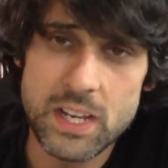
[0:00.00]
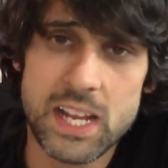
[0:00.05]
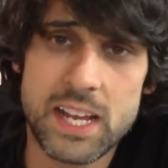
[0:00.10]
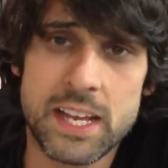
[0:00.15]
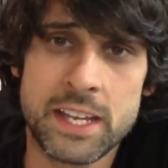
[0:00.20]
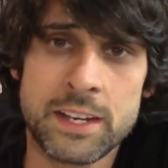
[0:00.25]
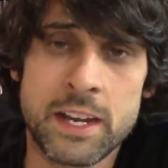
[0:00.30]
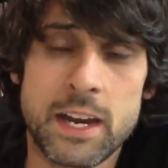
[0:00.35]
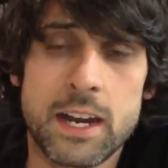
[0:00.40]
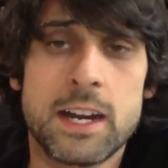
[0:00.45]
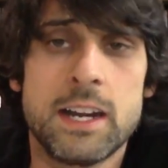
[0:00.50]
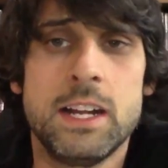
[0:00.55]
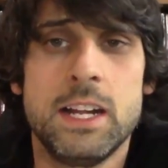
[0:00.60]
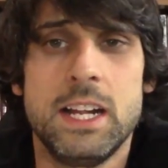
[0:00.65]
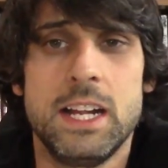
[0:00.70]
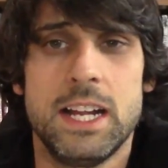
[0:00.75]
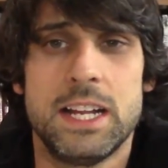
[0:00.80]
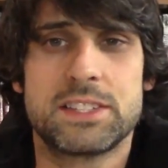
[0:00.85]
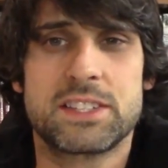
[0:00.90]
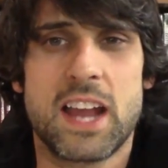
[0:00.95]
And uh,
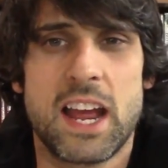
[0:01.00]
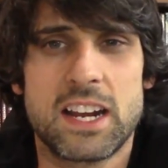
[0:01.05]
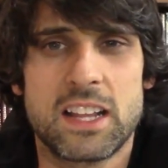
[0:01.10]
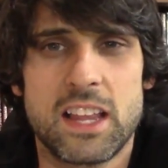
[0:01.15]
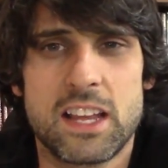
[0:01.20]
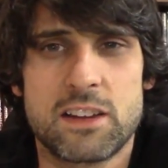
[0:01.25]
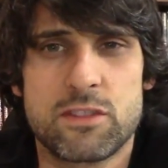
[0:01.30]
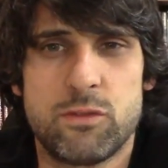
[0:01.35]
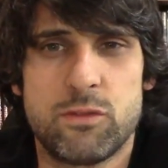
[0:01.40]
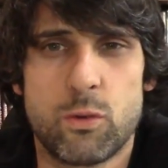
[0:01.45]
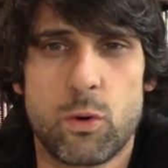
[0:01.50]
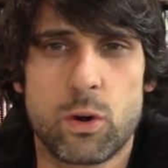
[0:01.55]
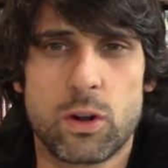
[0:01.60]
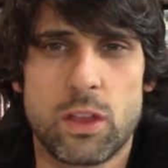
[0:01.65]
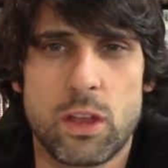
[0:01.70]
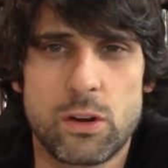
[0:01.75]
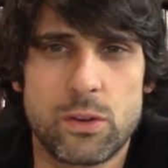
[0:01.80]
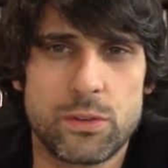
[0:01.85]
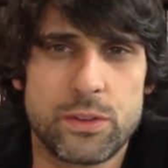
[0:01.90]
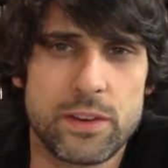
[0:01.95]
it's kind of like four
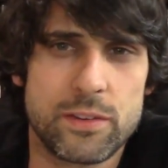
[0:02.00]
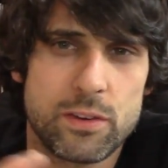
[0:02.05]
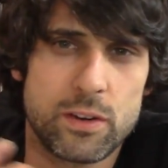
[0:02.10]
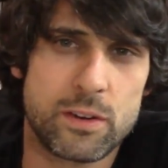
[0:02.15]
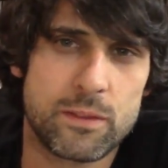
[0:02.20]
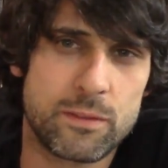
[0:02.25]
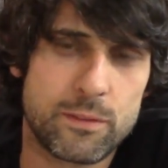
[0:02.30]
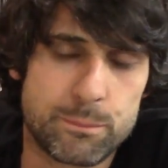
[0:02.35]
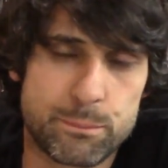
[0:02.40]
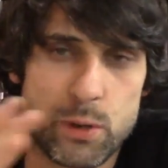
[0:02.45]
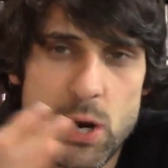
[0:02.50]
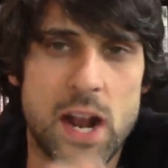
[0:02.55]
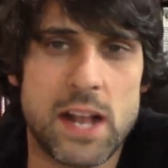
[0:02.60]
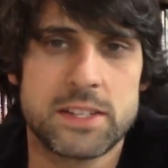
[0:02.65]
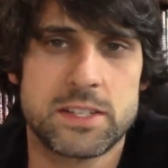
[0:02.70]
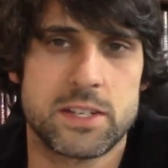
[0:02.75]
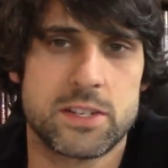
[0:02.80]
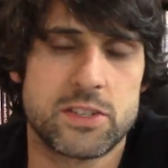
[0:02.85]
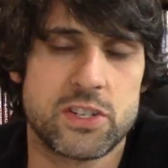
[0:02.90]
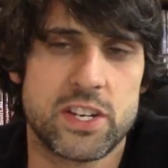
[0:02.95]
little different
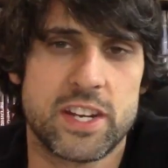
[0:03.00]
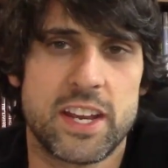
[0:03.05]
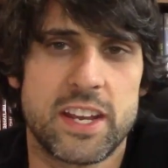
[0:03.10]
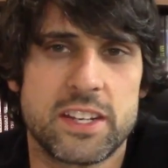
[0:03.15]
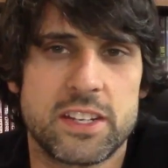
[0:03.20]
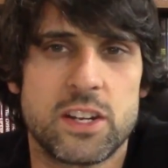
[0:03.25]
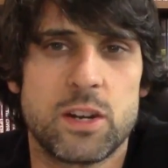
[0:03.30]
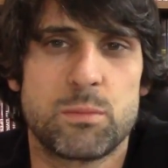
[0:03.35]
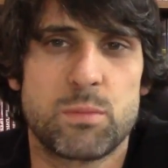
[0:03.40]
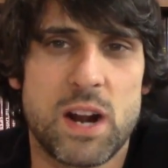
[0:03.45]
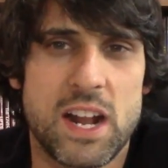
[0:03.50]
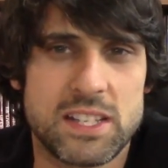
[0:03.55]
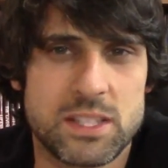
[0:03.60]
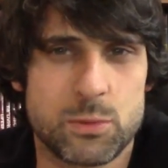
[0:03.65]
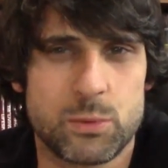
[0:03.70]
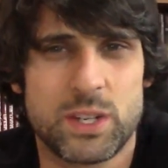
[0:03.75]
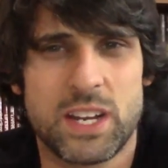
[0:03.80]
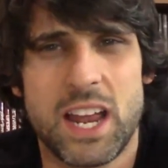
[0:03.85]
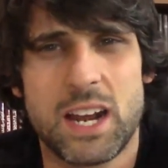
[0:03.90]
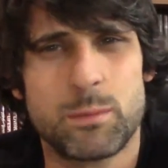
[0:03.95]
Bronsons you get. You know,
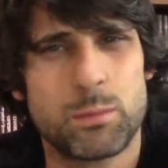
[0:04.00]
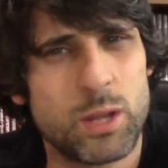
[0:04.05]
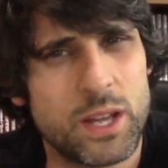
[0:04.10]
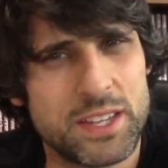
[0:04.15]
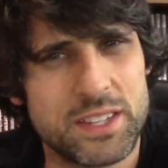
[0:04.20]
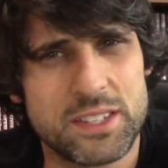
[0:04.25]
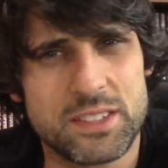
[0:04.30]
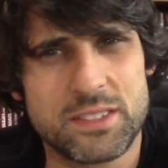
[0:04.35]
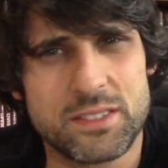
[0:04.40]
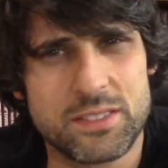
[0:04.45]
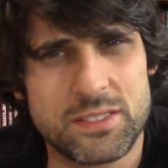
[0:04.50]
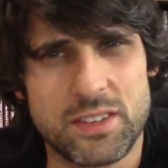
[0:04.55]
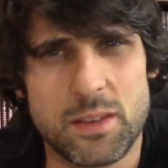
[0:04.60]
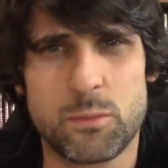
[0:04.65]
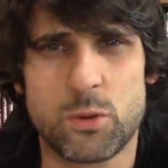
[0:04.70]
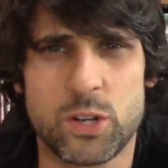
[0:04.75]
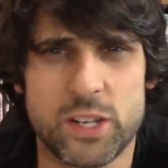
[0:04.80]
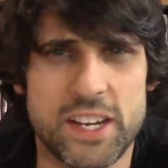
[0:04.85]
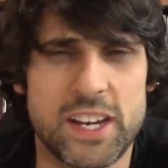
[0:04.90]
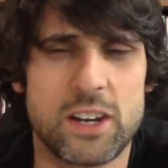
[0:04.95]
Bronson would kind of play this
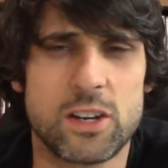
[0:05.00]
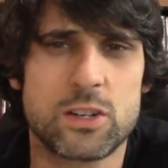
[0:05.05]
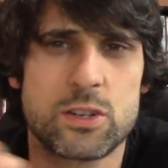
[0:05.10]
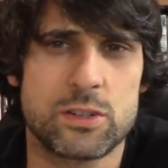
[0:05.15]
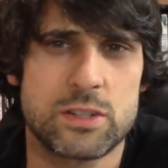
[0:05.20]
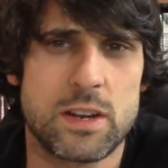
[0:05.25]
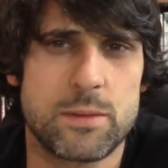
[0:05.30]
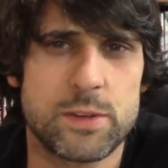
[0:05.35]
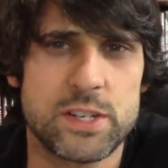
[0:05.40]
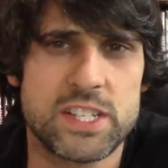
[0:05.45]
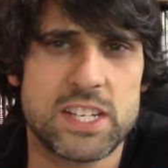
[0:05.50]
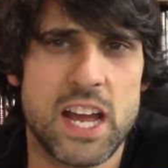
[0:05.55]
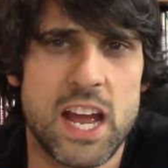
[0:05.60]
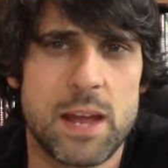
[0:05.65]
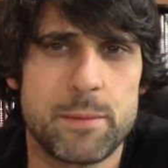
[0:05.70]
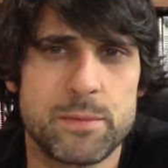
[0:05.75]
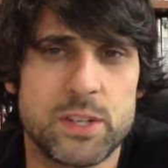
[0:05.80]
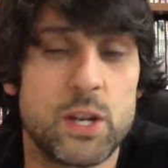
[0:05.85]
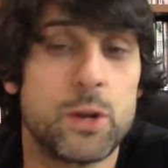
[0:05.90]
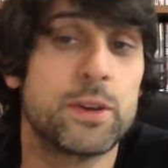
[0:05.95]
similar characters every
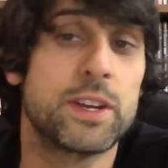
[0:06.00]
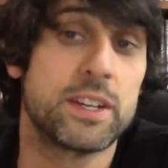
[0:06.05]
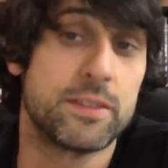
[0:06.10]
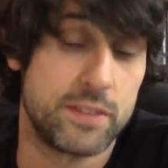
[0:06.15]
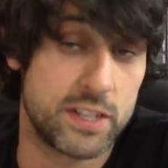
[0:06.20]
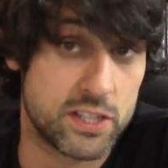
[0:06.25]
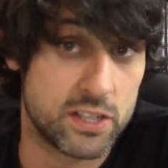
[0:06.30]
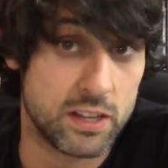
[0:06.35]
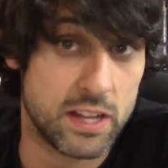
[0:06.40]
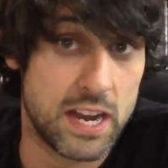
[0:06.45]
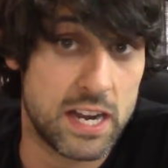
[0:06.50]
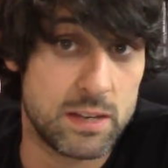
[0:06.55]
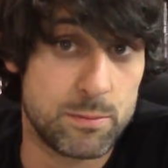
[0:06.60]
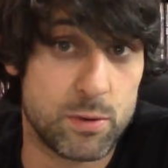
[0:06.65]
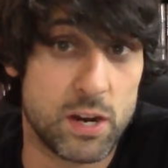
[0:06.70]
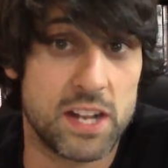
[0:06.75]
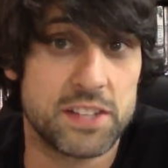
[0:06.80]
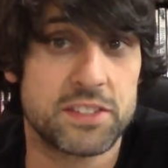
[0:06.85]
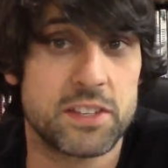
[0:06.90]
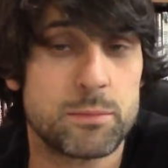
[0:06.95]
time. You don't get a vigilante
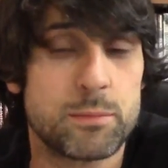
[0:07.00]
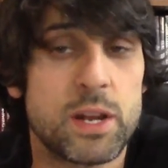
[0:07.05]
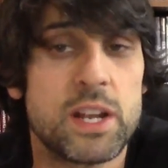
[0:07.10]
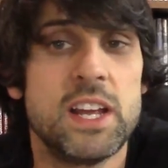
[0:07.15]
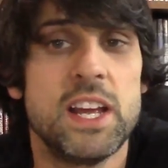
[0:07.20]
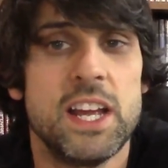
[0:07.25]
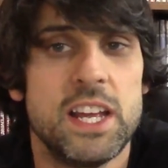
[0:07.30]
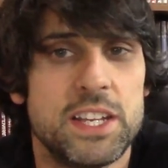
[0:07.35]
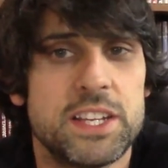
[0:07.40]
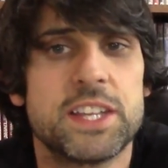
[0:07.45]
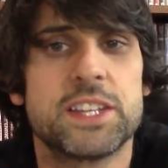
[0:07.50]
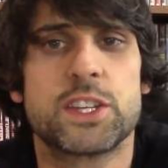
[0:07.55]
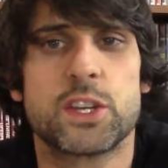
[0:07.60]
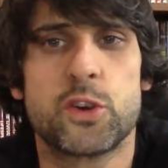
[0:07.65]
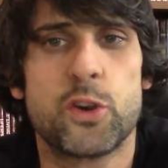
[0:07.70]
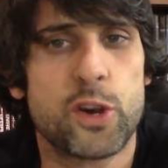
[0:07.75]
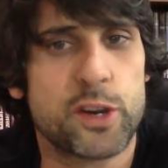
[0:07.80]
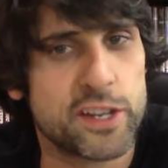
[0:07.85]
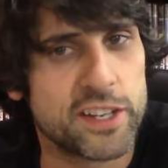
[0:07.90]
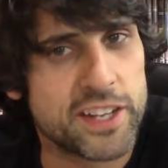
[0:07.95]
Bronson, but you get the
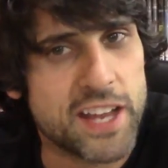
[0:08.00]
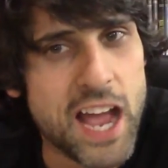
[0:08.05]
crooked